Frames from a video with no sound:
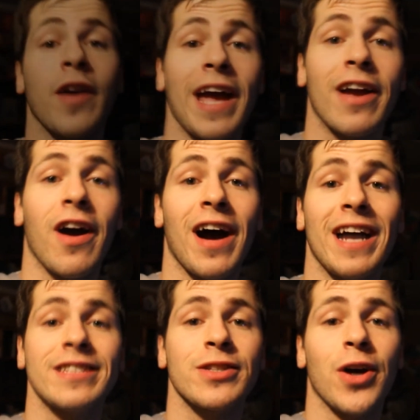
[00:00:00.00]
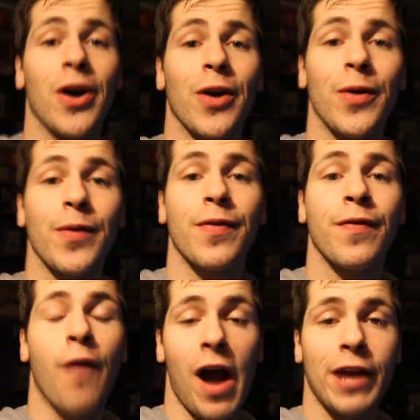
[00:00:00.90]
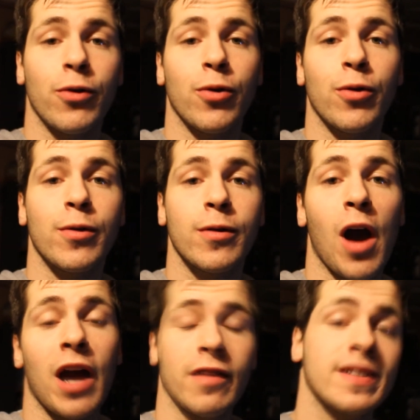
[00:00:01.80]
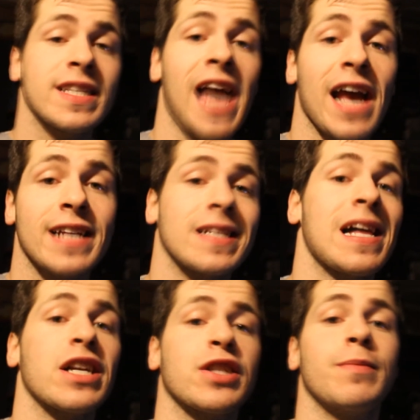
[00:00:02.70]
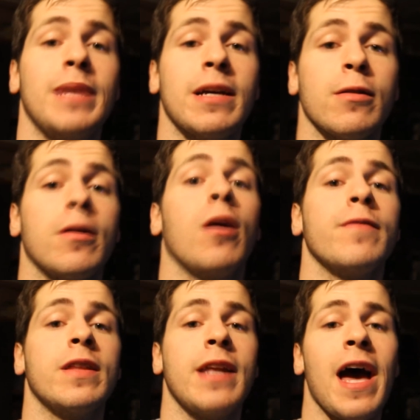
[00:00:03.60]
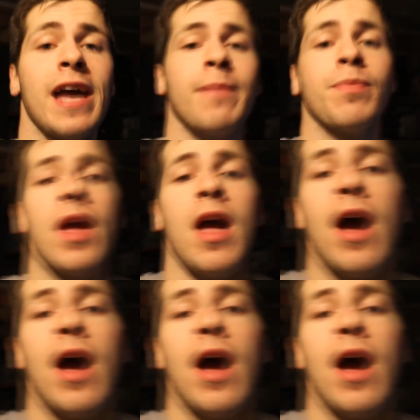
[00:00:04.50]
Okay guys, so final kind of snack slash meal of the day.